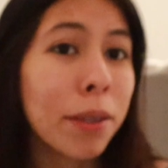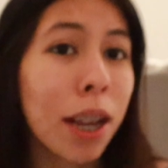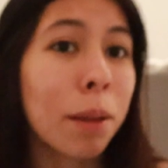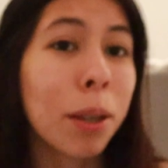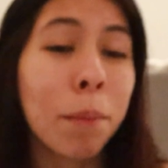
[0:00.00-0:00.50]

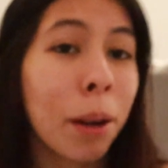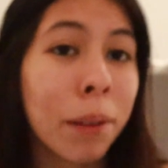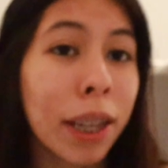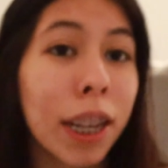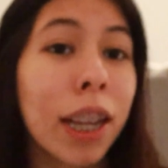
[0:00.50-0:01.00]
times. I'm not
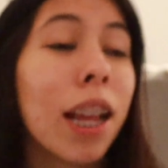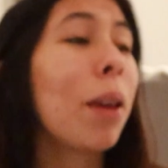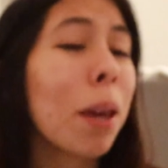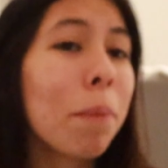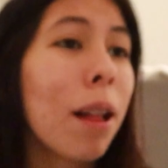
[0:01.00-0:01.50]
even kidding.
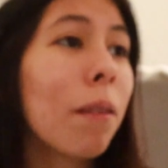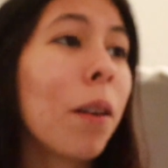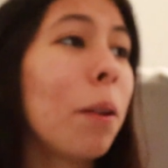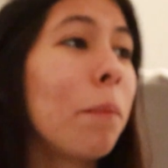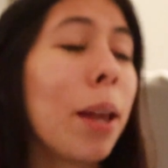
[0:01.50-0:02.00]
PayPal, I've
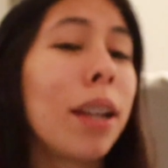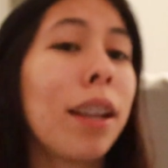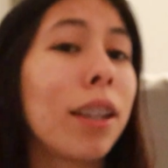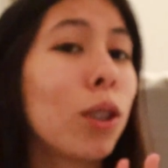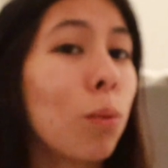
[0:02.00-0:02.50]
gotten banned
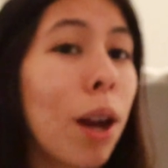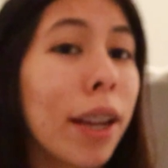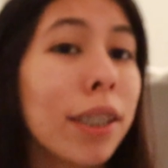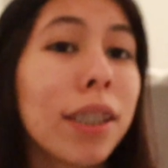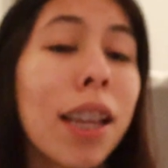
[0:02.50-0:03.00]
like
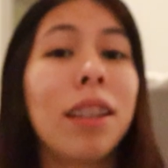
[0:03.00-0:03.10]
twice.